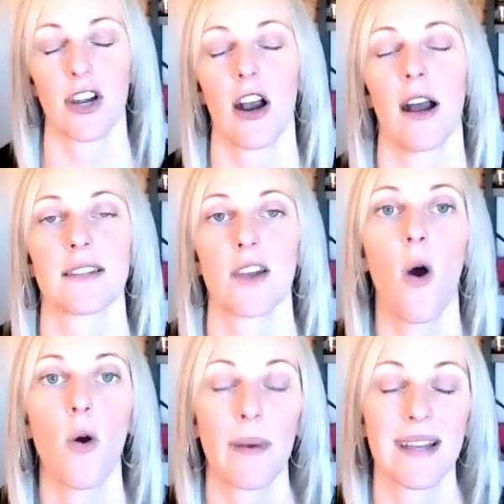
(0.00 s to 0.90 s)
across
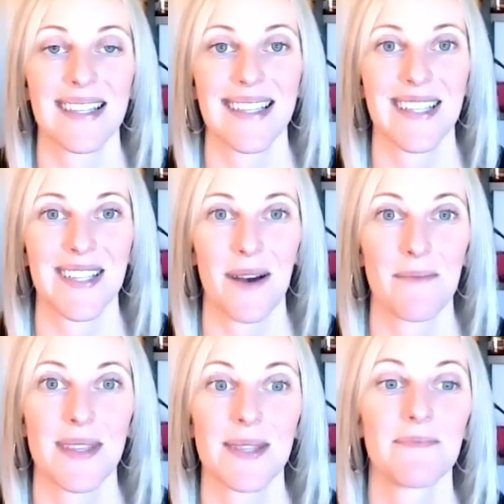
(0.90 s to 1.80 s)
open
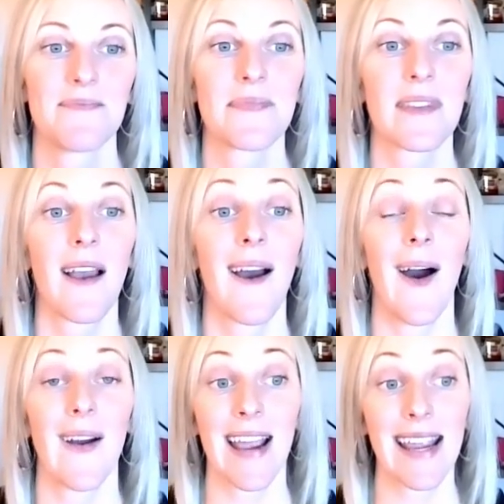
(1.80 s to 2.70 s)
systems.
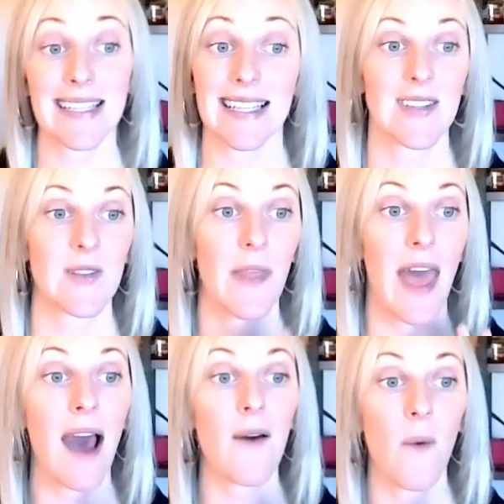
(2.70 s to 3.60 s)
All right, so
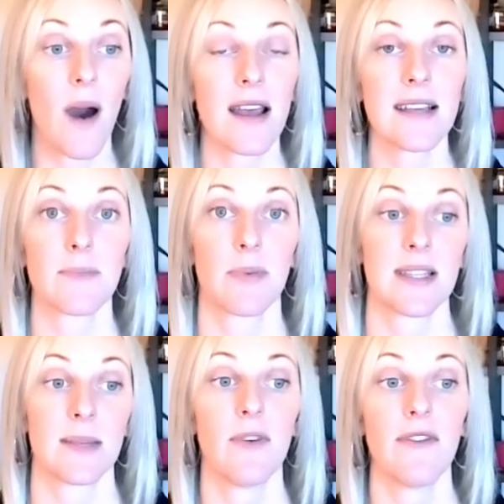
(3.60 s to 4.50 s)
that was
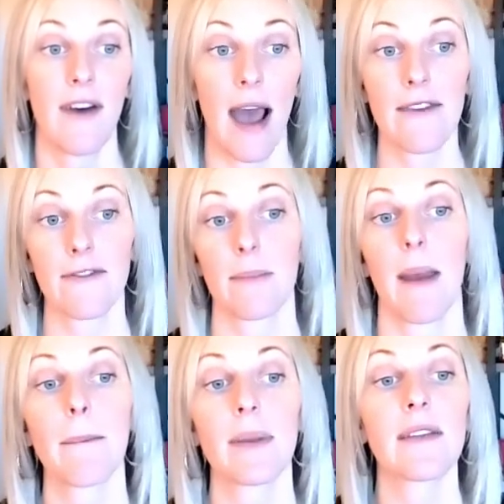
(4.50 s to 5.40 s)
principle 5.
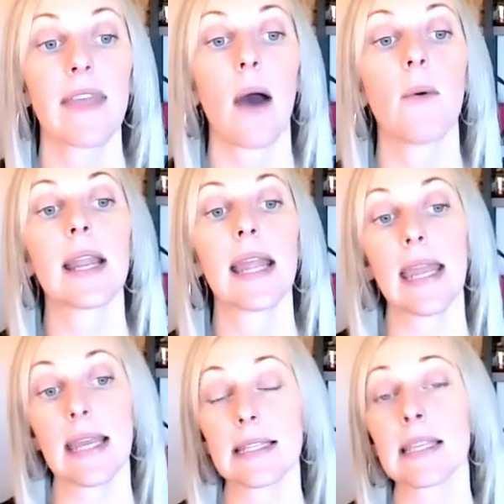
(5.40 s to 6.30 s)
Remember, that one
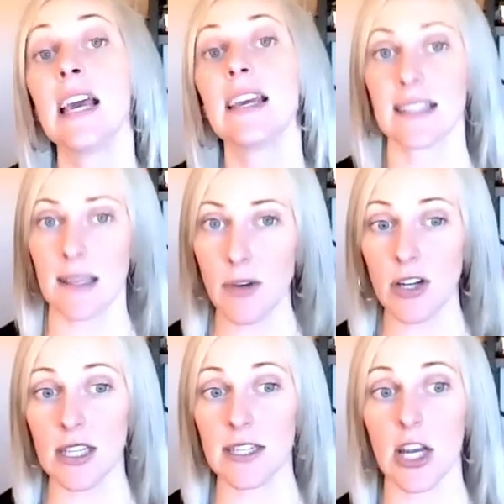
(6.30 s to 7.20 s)
is similar
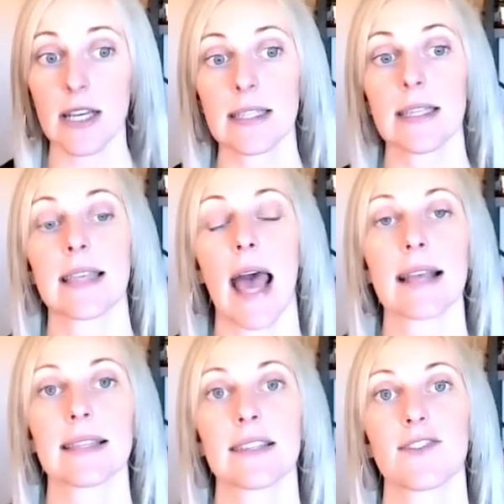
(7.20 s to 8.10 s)
to justice,
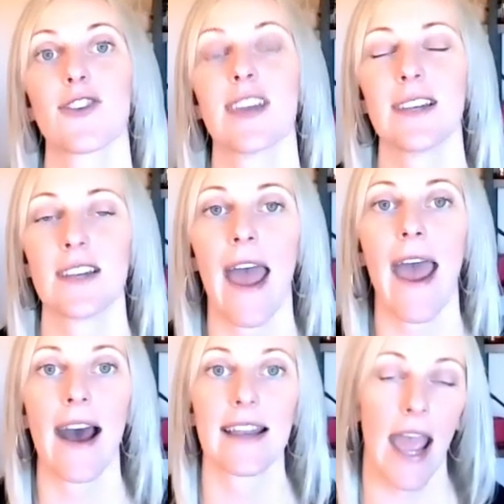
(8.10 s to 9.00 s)
as it's looking
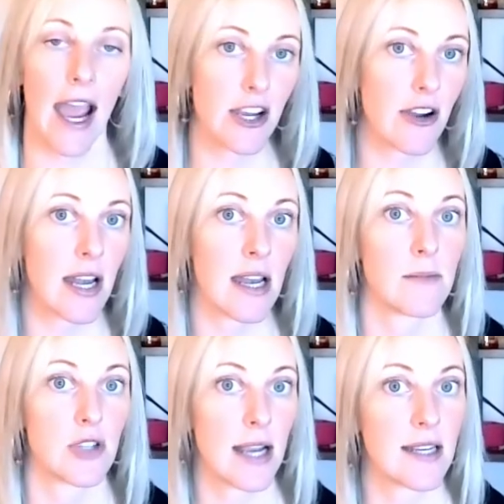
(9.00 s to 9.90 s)
at accurate and
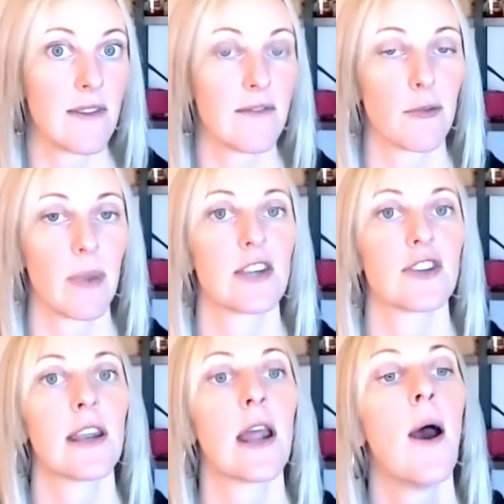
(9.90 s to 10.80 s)
objective
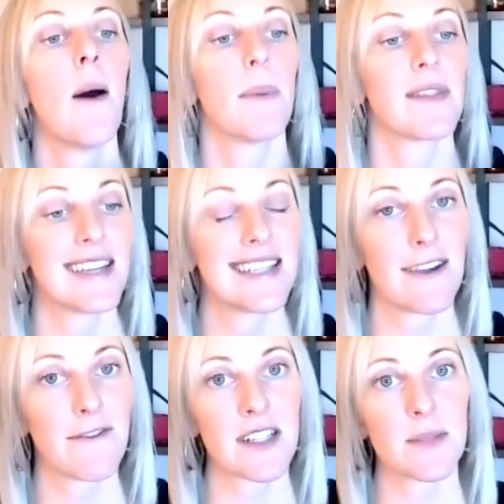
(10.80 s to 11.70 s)
information, but the
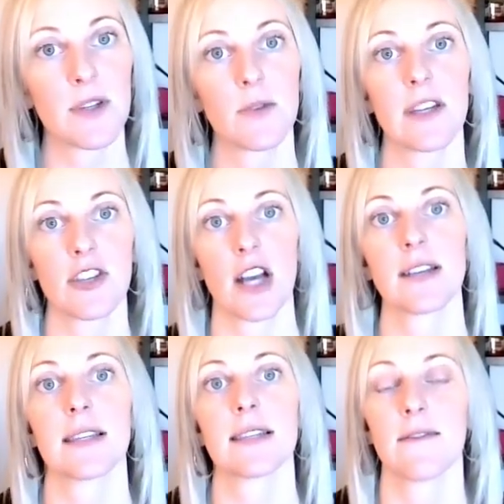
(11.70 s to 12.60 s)
difference between
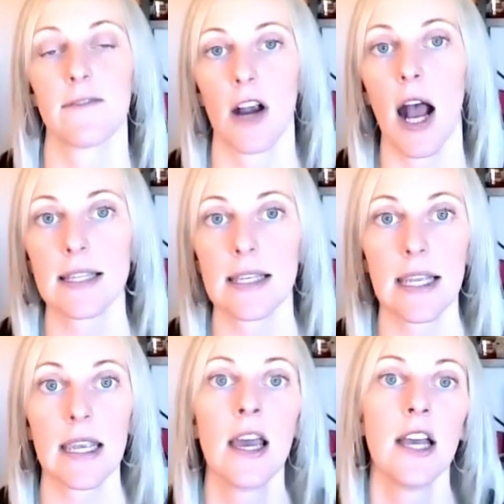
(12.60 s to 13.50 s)
justice and
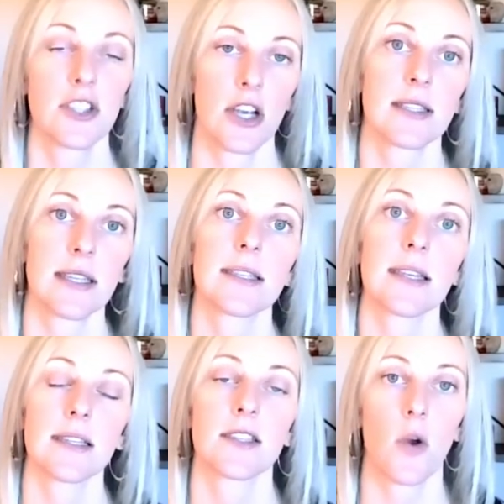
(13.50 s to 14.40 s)
veracity, justice
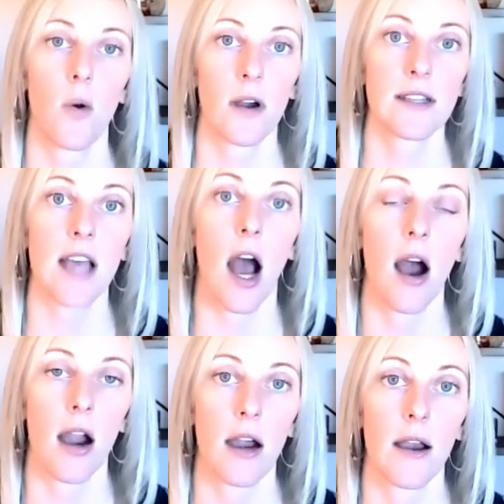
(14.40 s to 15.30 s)
is towards
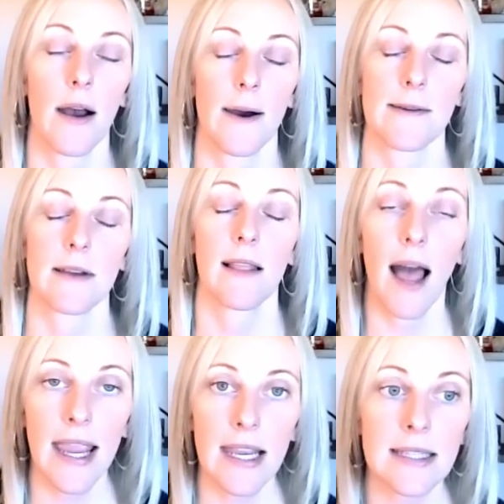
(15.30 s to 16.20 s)
our
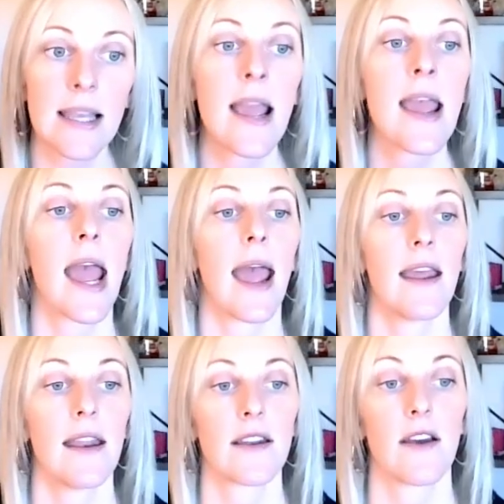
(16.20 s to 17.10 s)
clients,
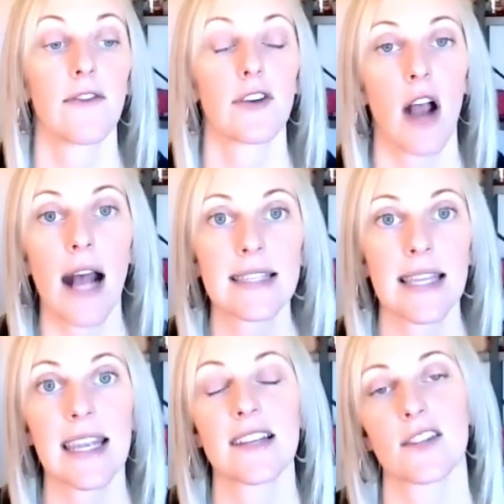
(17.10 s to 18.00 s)
and
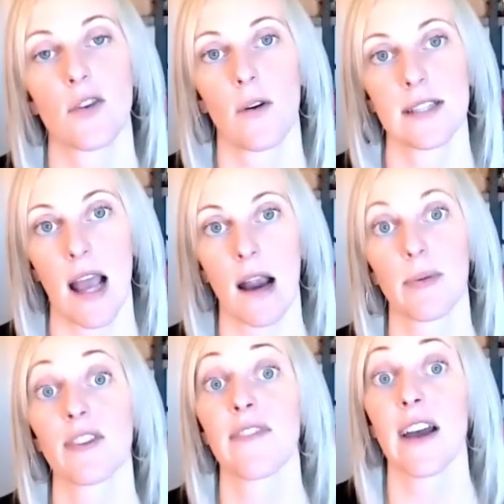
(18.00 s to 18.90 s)
veracity is towards our
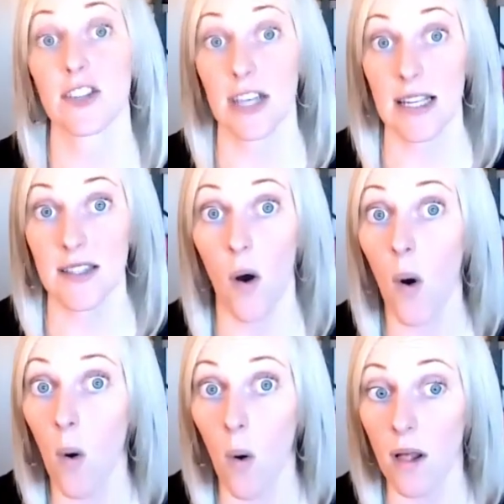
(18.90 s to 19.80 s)
profession as a
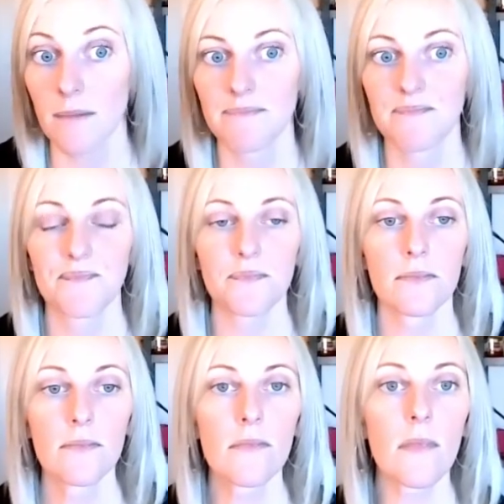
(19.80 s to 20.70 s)
whole.
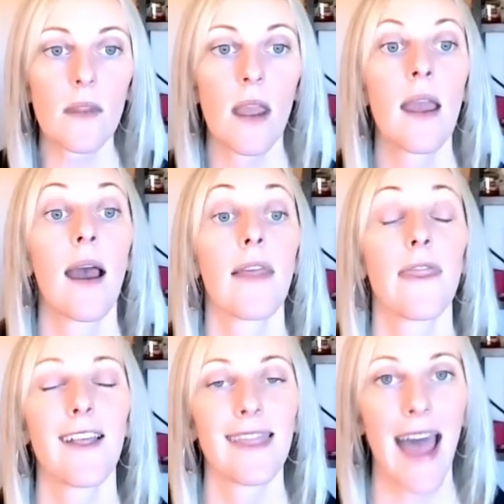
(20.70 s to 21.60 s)

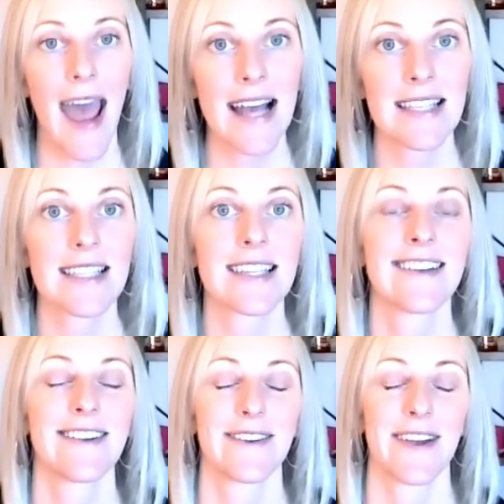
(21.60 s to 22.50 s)
The last
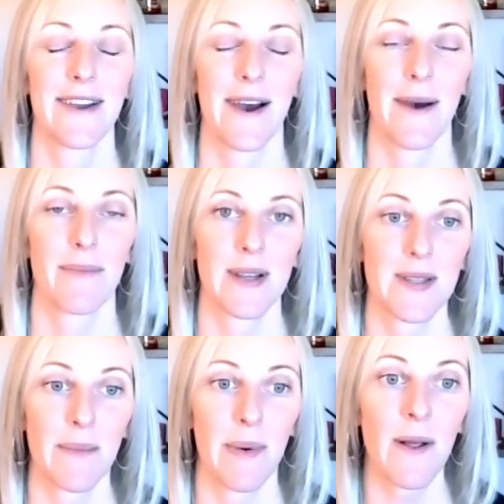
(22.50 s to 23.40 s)

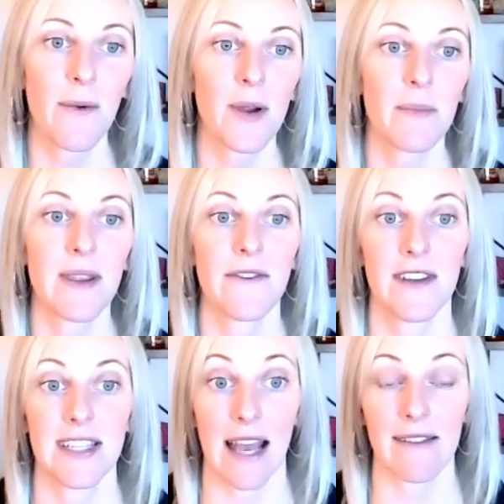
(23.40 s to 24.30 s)
principle would be
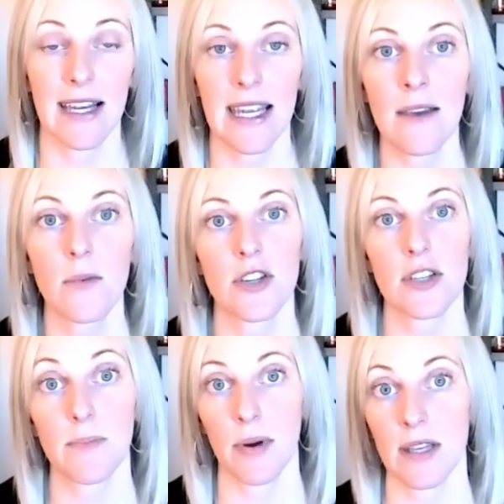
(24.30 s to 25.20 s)
fidelity, which
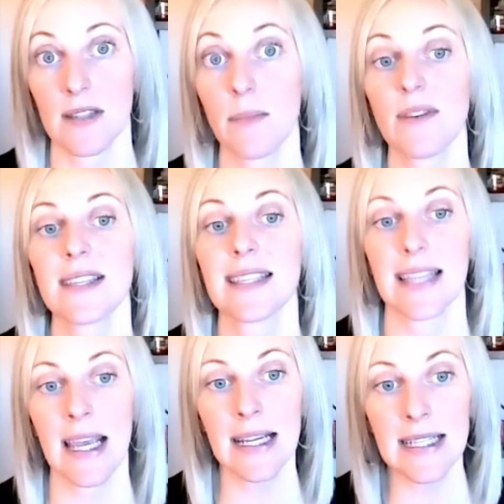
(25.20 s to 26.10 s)
is principle
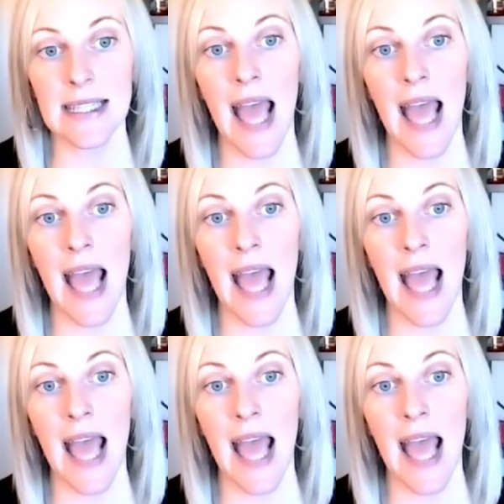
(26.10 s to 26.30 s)
6,